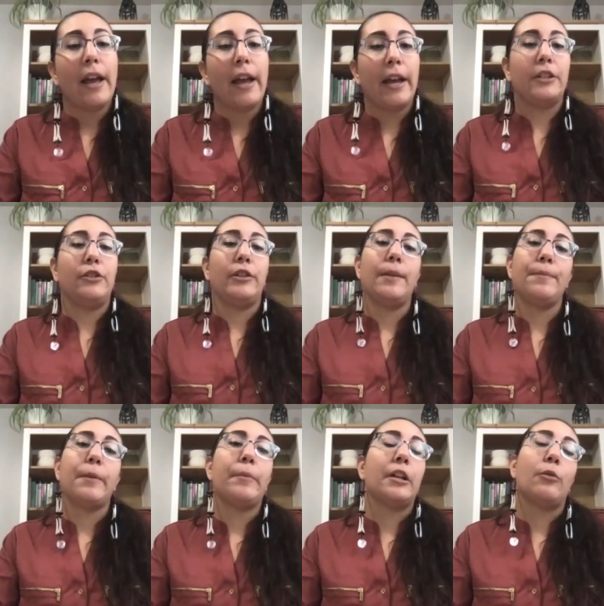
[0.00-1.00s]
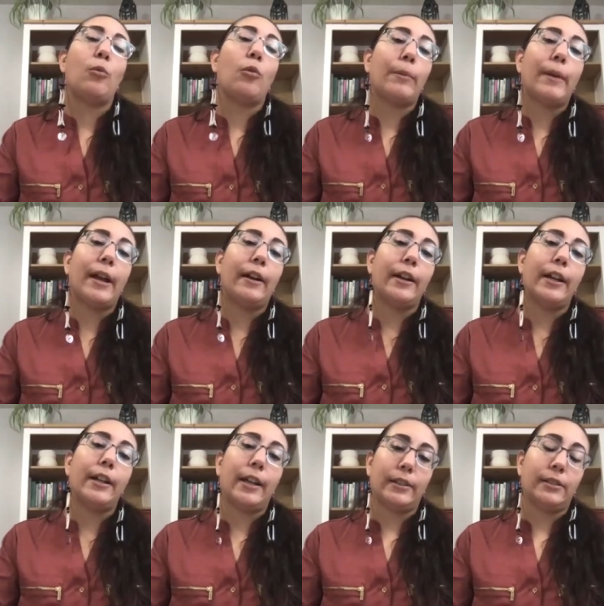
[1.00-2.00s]
and you keep them in a warm
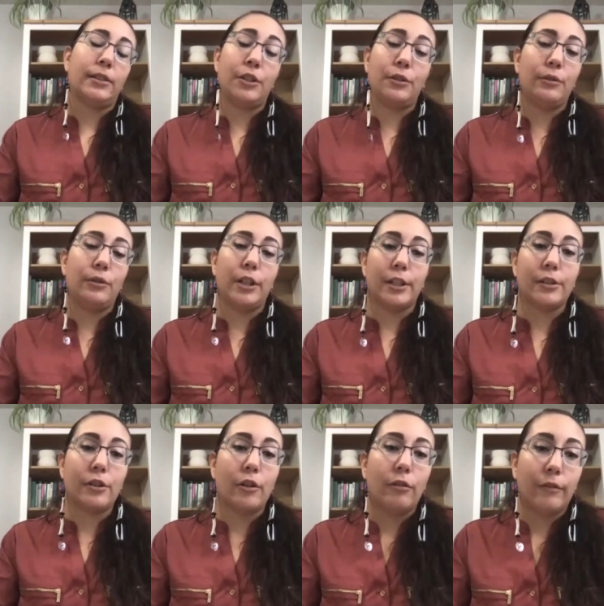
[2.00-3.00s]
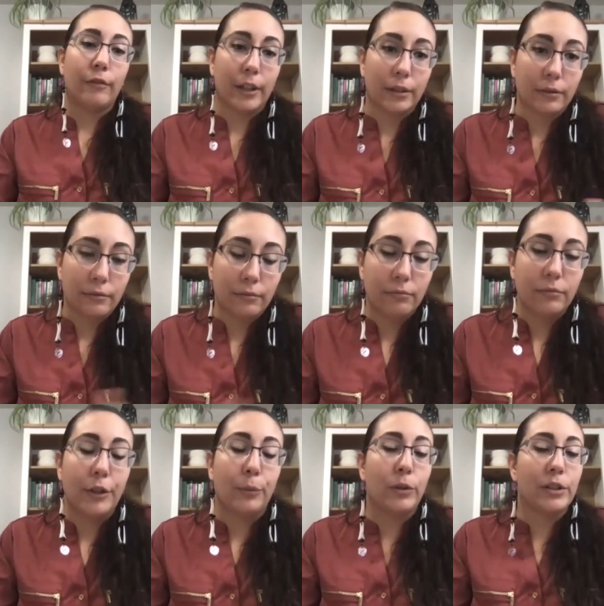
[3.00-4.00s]
area next to your stove or
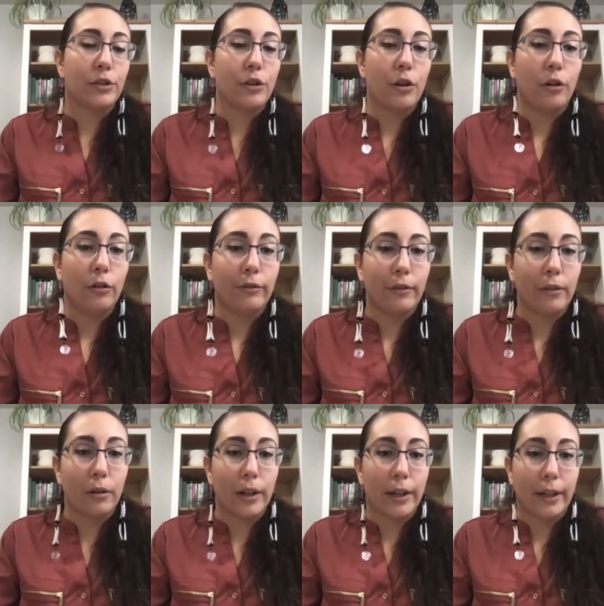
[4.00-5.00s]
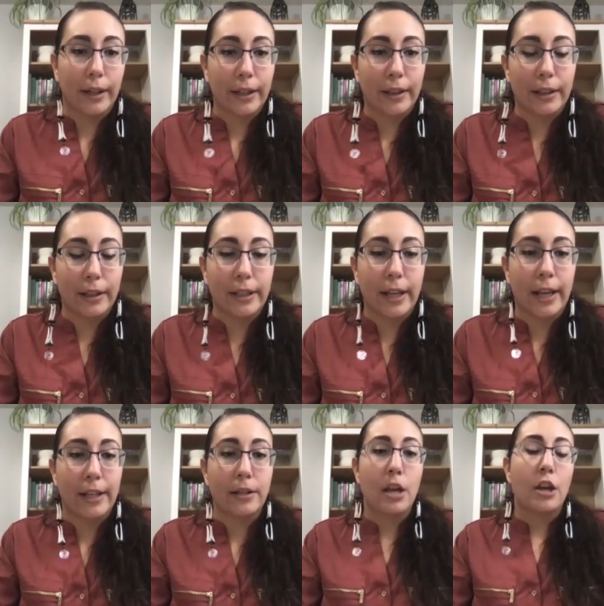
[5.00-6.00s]
your wood stove, or in this
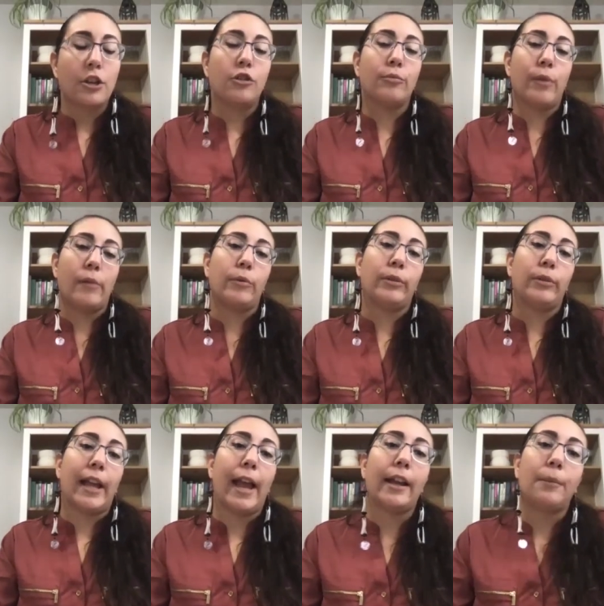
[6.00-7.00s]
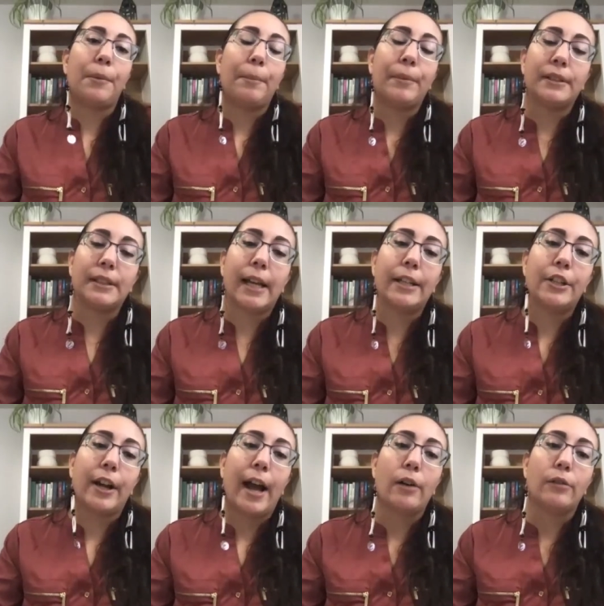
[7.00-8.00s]
case, you'd probably hang them up inside
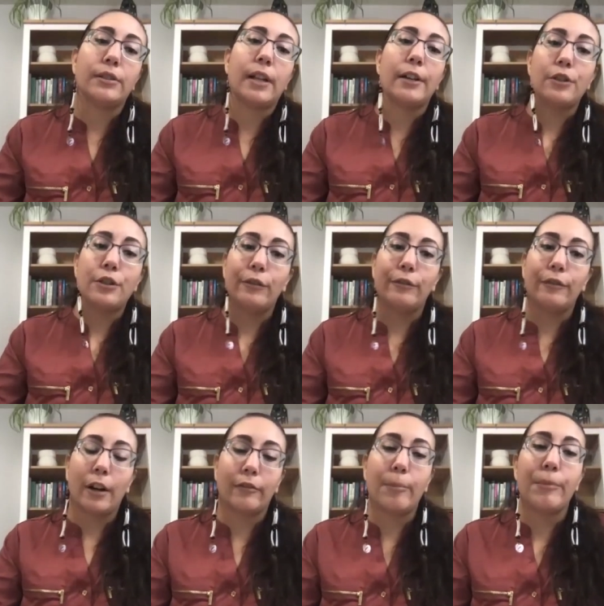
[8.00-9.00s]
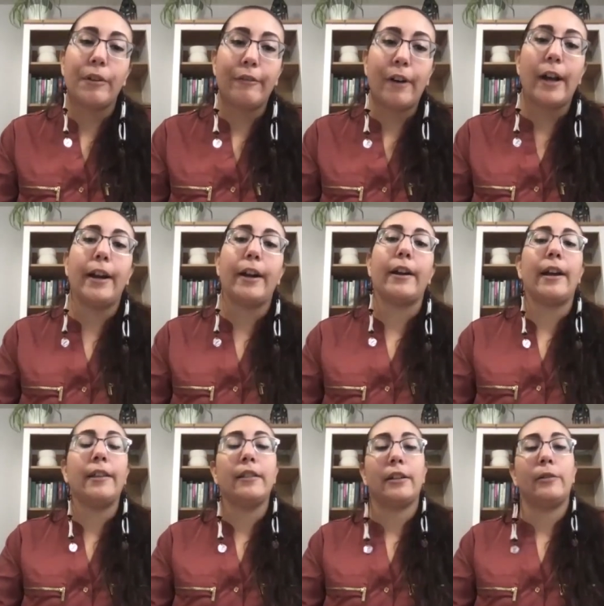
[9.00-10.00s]
your house, not too far from the fire.
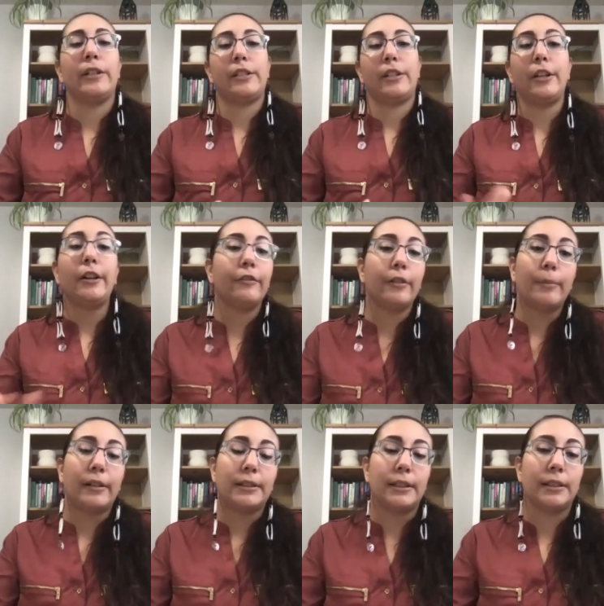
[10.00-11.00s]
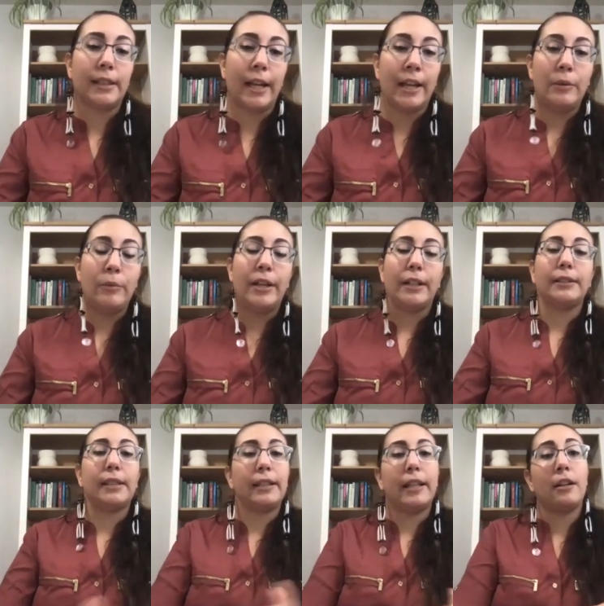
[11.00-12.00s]
And they're going to cure for about six to eight
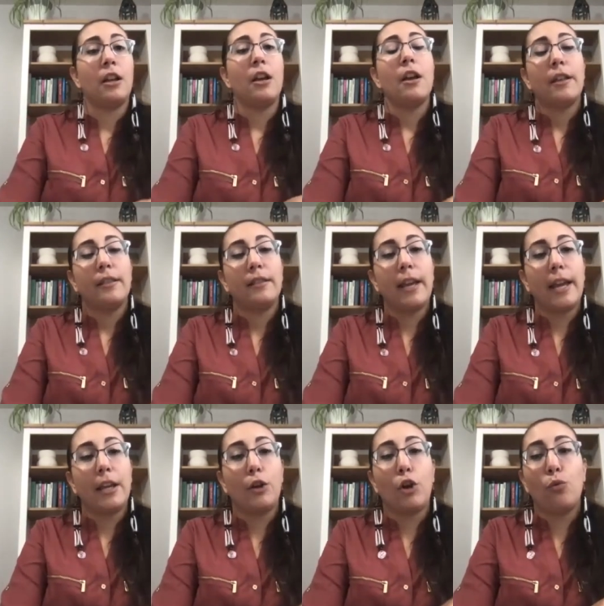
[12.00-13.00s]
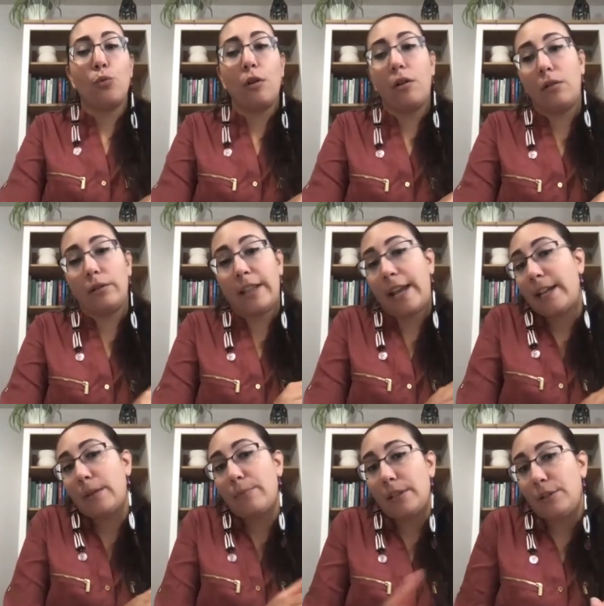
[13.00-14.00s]
weeks. And then they will, they
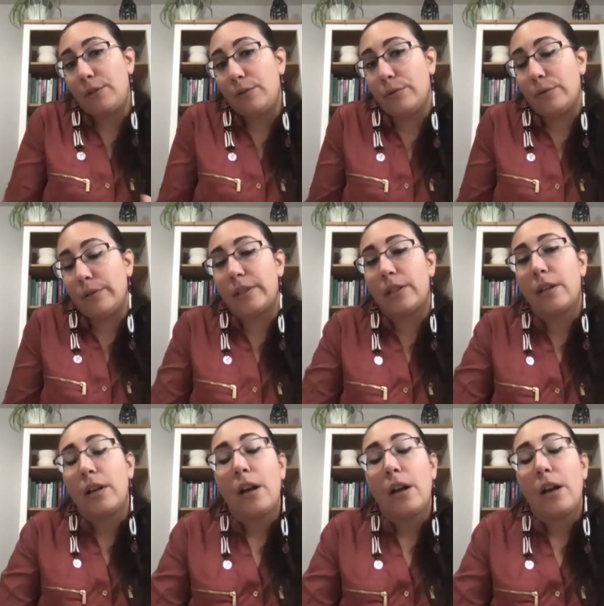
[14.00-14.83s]
can be used